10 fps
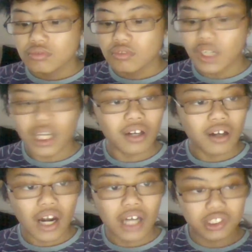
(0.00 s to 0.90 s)

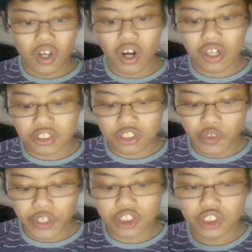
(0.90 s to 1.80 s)
Well, I just answered your
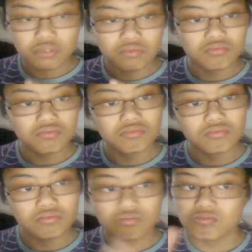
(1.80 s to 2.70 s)
question.
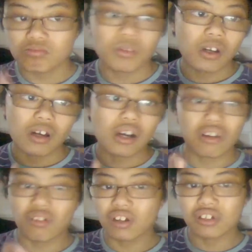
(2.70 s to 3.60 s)
I
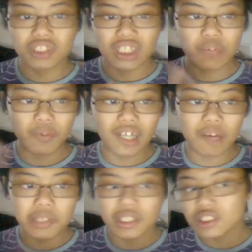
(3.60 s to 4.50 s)
don't understand what that
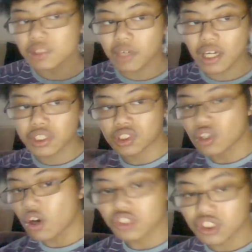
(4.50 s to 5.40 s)
means, but I just
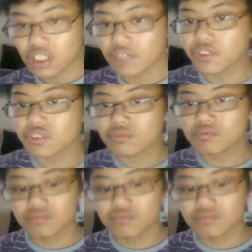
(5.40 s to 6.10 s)
answered it for you.